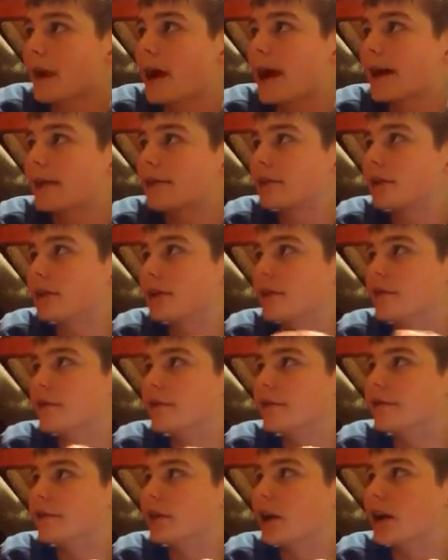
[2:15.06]
I
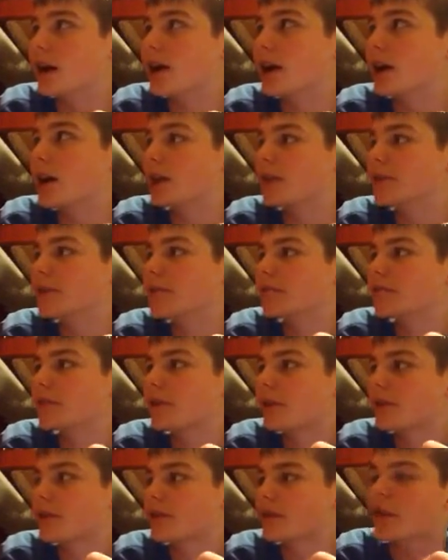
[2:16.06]
love,
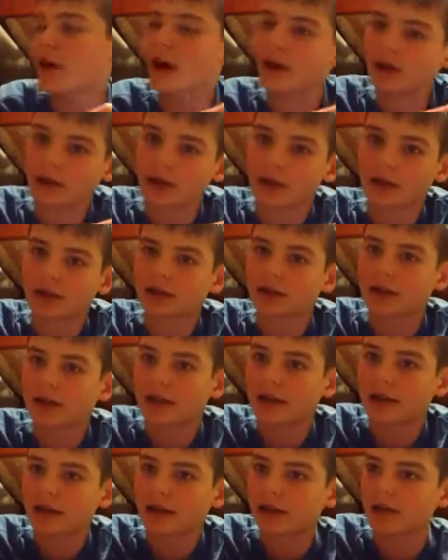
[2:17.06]
talking and,
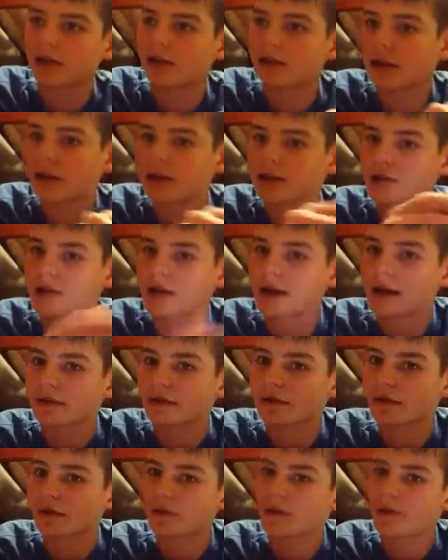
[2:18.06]
like,
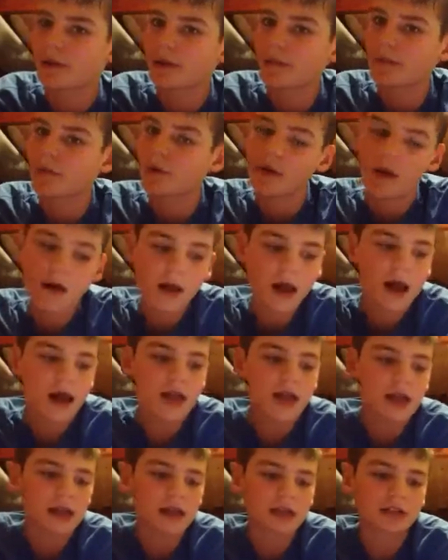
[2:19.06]
interacting with people.
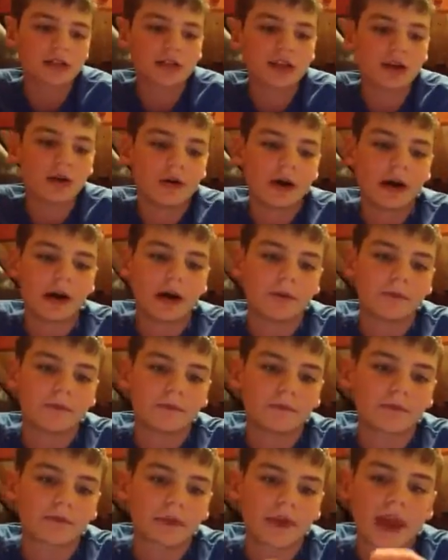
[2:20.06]

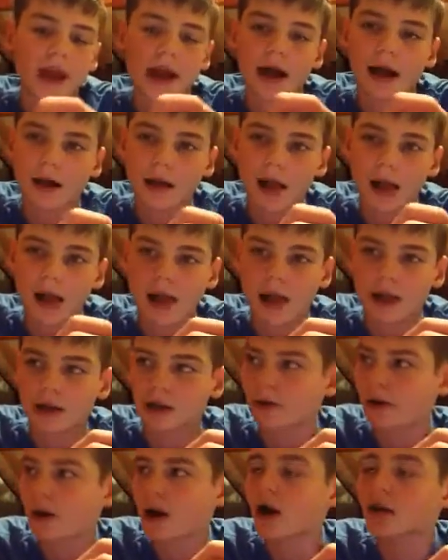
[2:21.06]
So, yeah, and
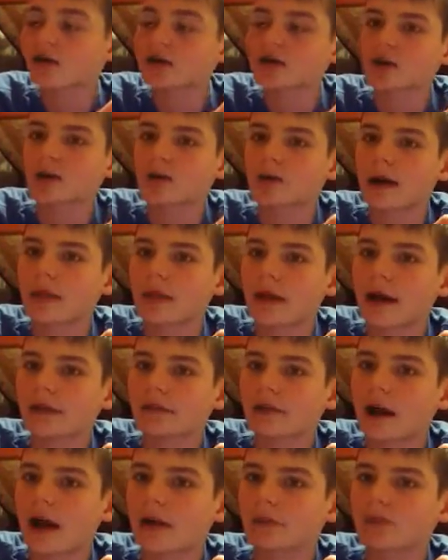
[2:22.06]
also around
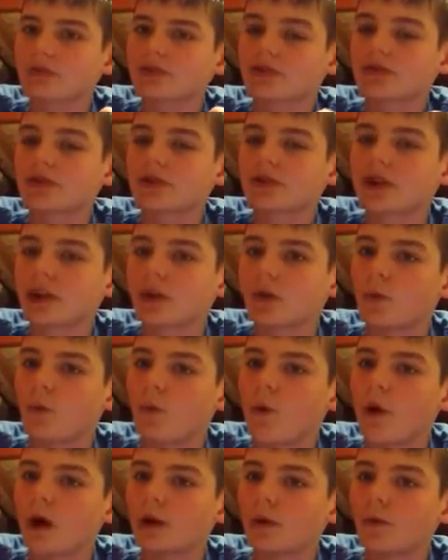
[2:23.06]
that time, Truth or Dare
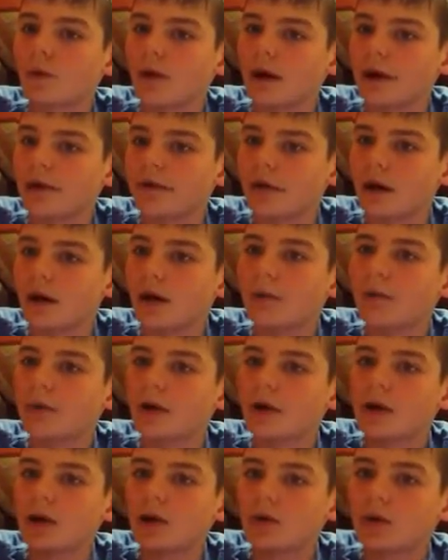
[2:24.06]
1 went up,
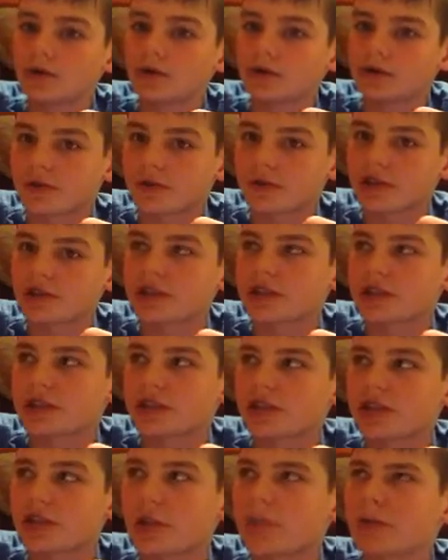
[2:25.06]
which was
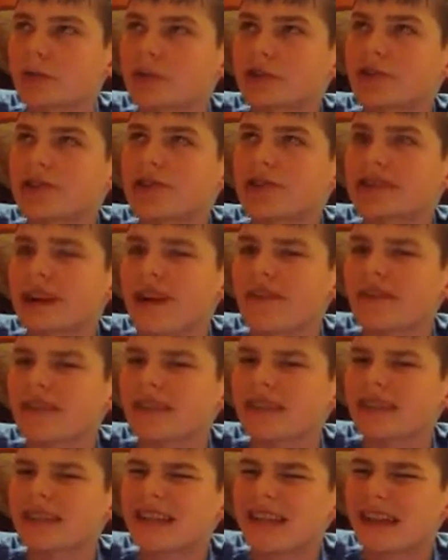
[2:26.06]
December
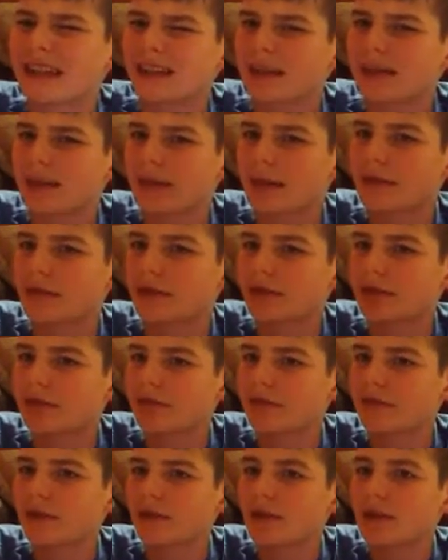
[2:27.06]
17th, I
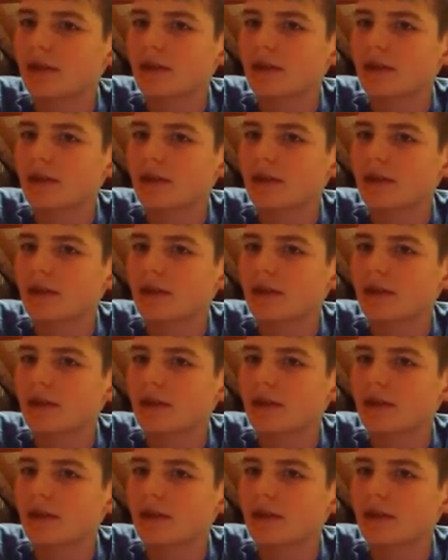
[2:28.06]
believe.